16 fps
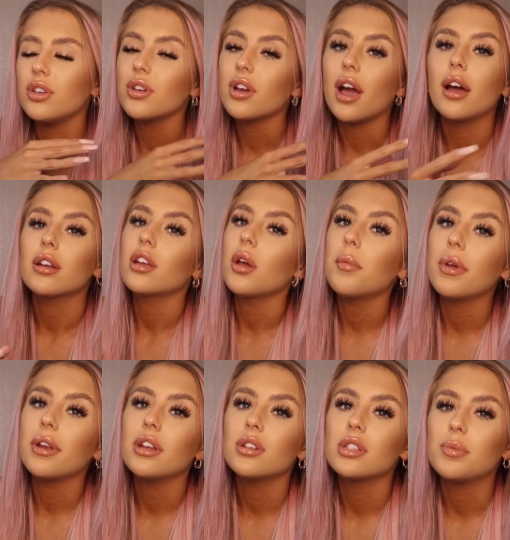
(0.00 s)
you can go
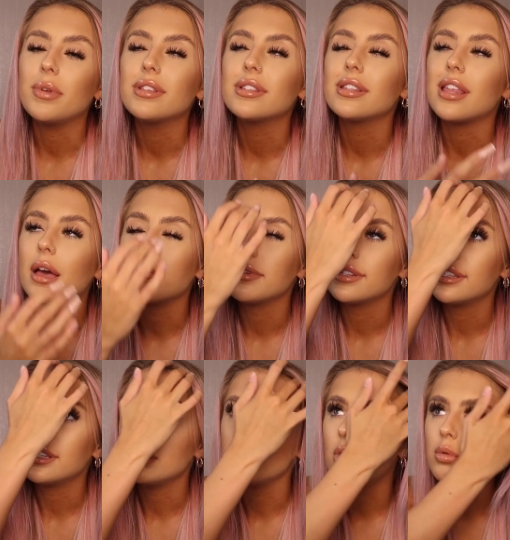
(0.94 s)
in and speak to them and
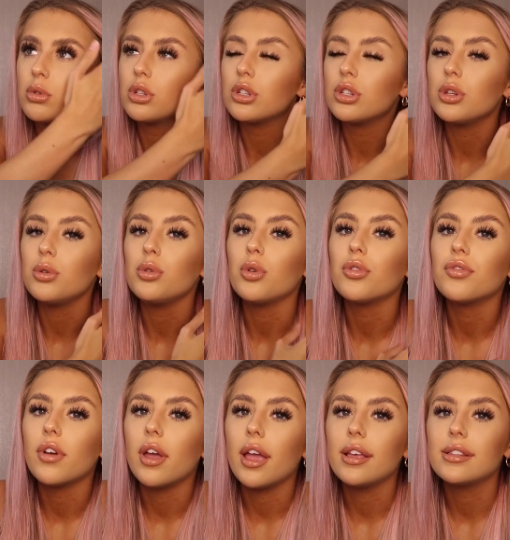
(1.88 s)
see what would suit your
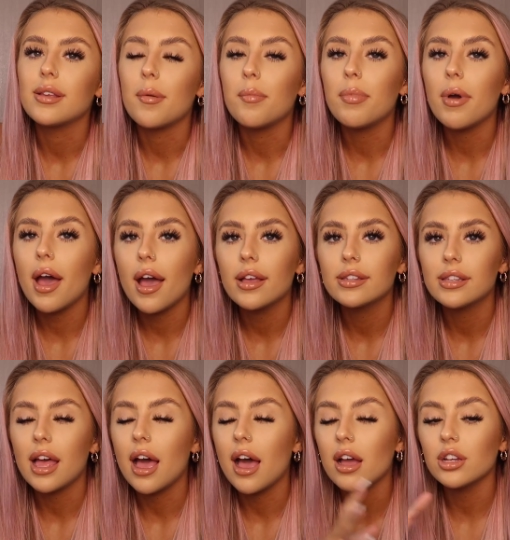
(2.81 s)
face best.
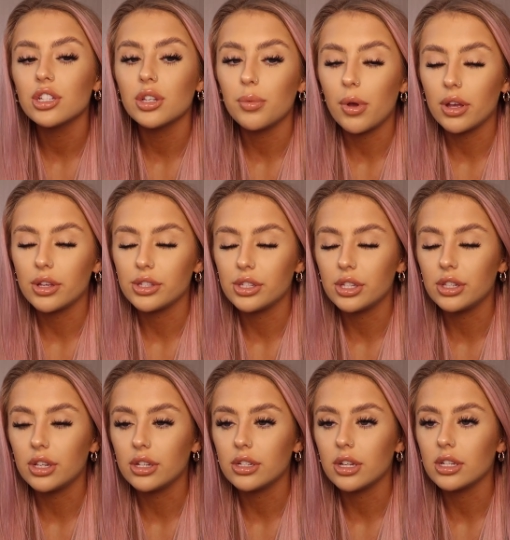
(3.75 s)
Ash, the person
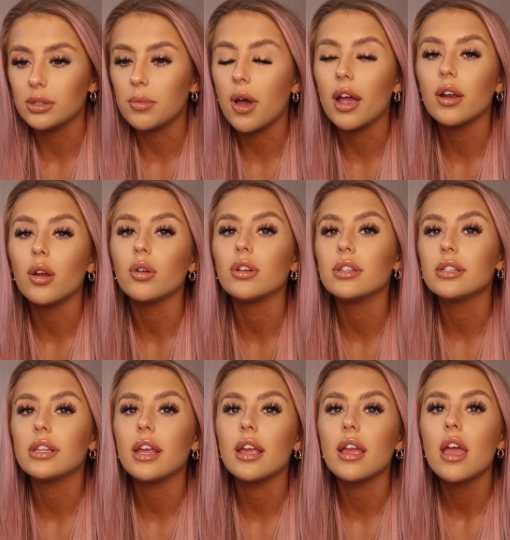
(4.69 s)
that does mine,
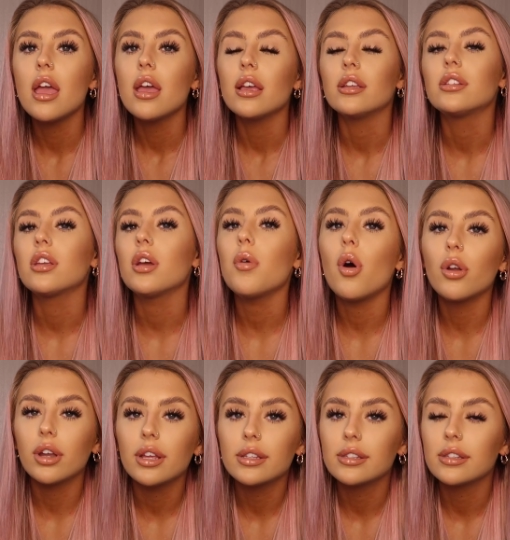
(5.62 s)
honestly is so
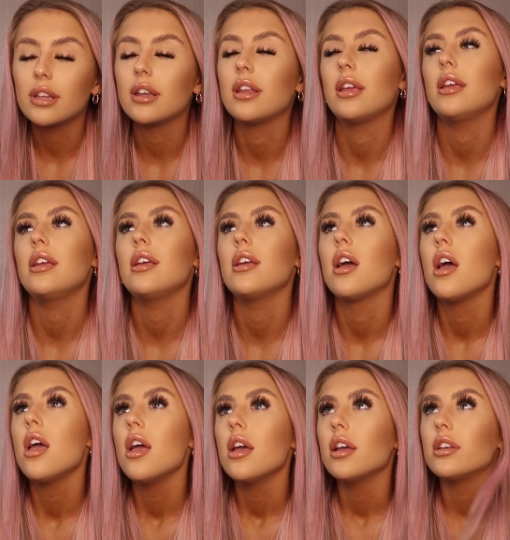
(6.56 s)
honest, and he
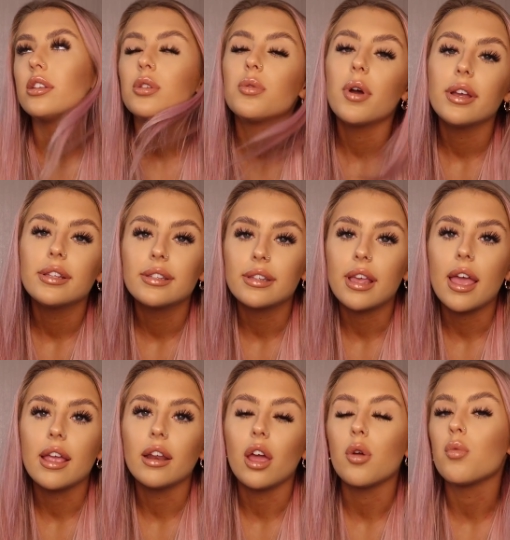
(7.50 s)
is always
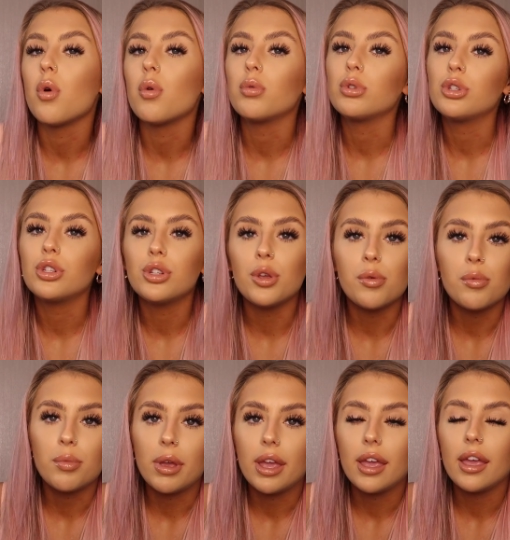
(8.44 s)
saying like what would suit
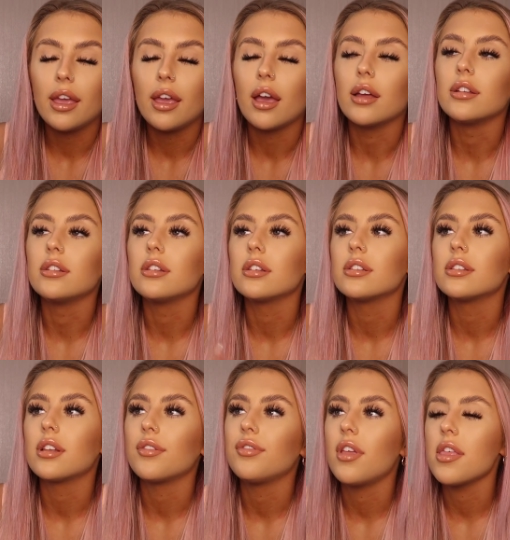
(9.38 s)
me and
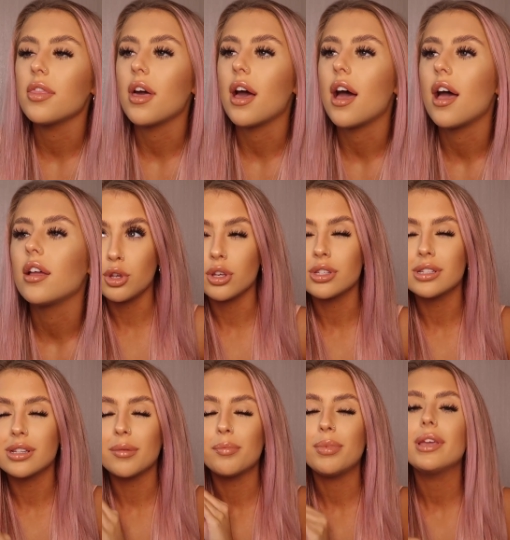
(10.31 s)
stuff like that.
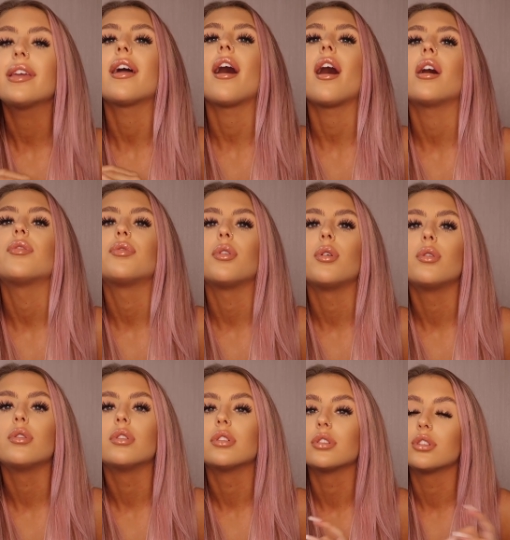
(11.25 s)
Just be
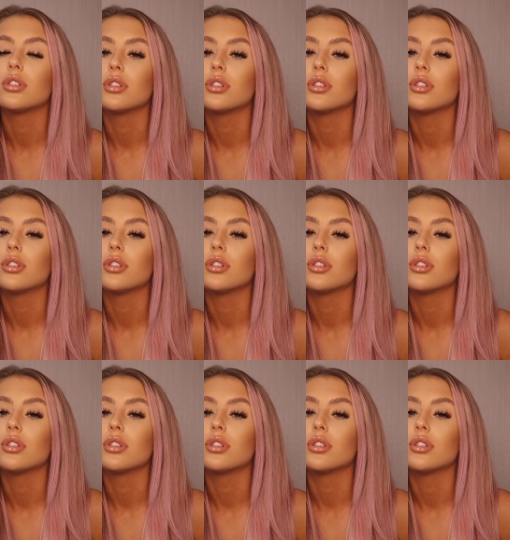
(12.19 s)
careful,